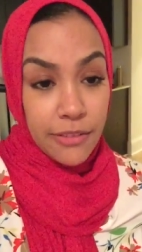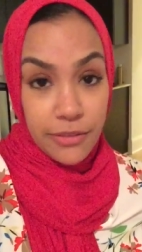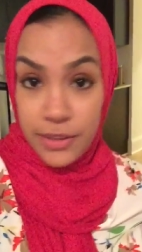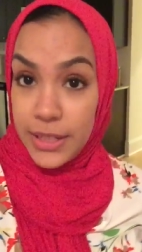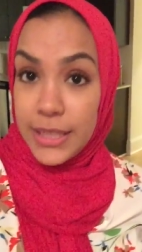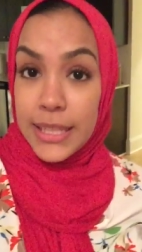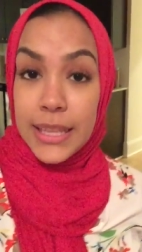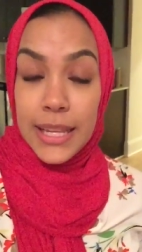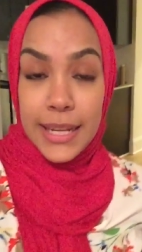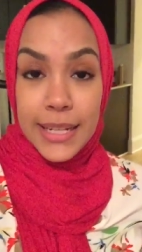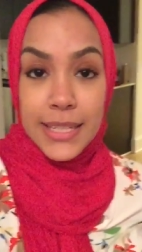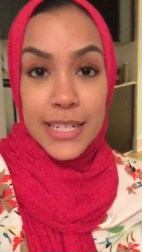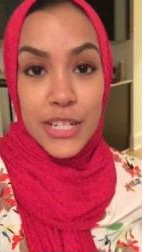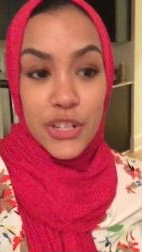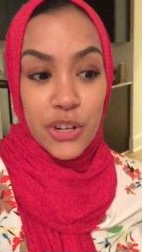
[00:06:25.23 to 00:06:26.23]
I really
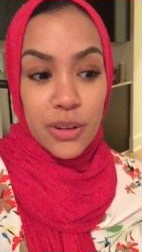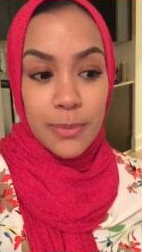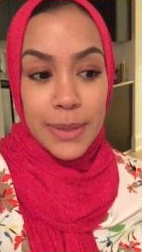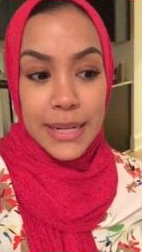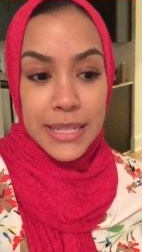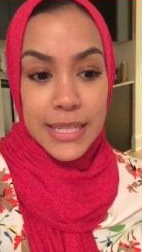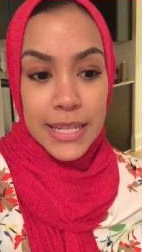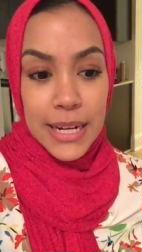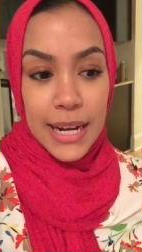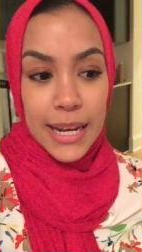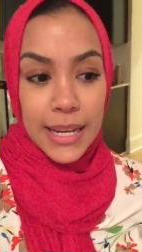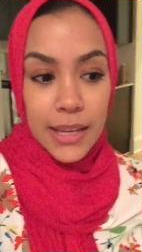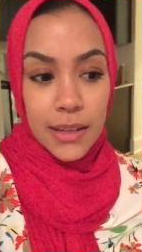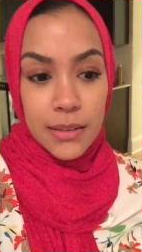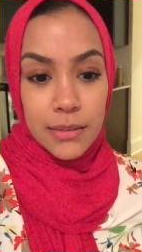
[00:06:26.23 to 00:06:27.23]
liked internal medicine.
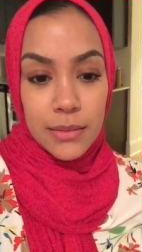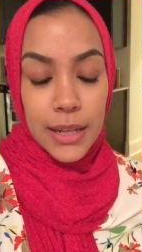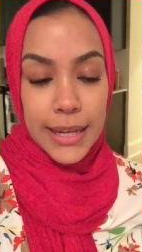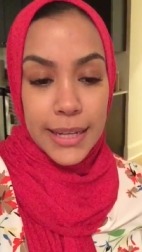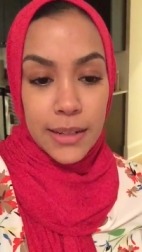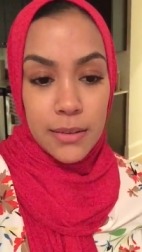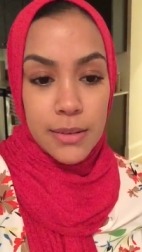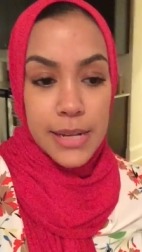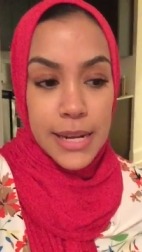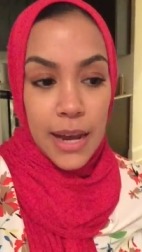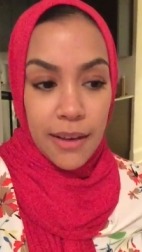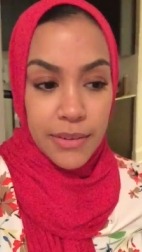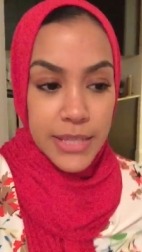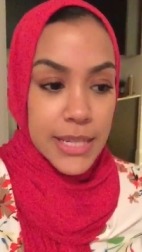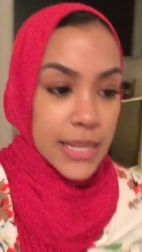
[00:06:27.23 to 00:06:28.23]
I like
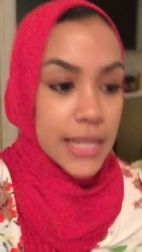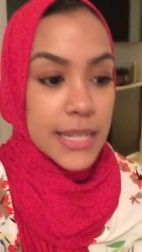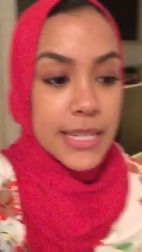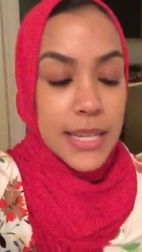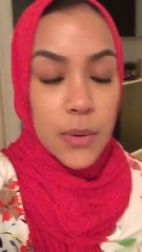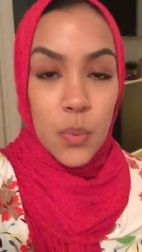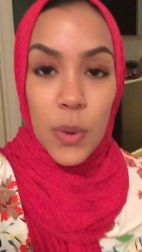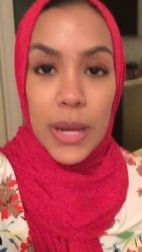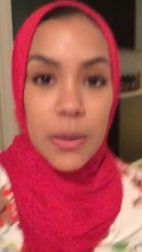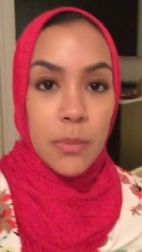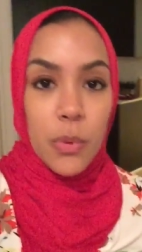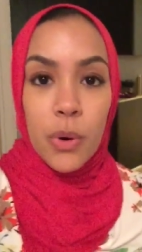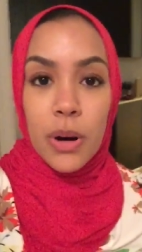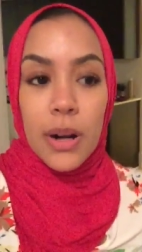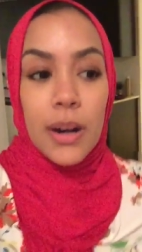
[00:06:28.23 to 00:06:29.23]
obviously need to see way
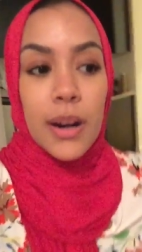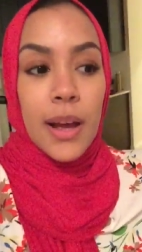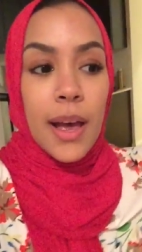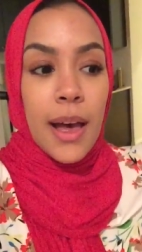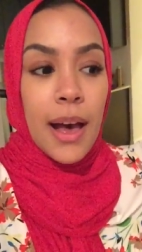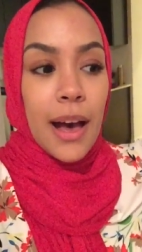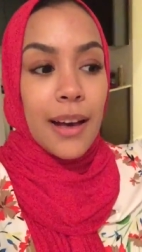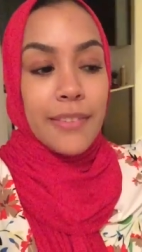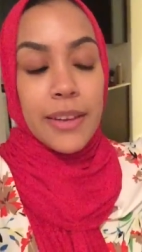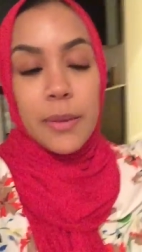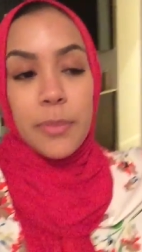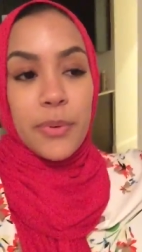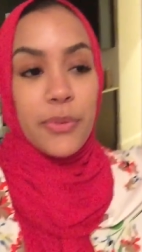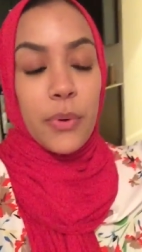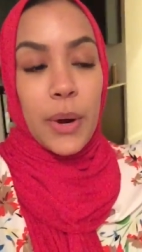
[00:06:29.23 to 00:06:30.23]
more of
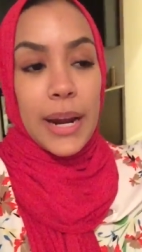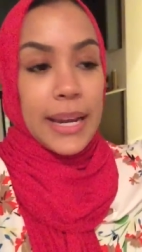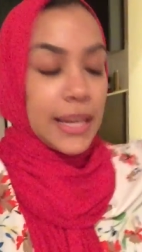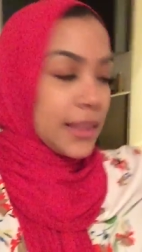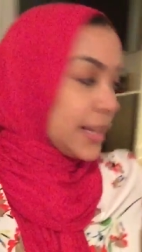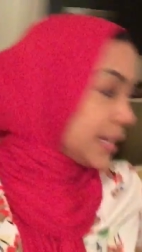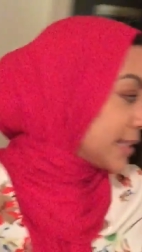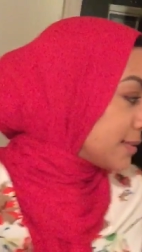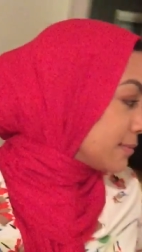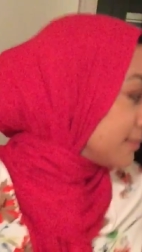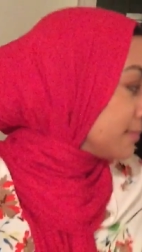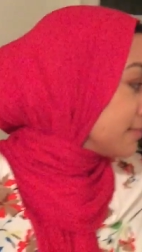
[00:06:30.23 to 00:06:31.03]
it before I can like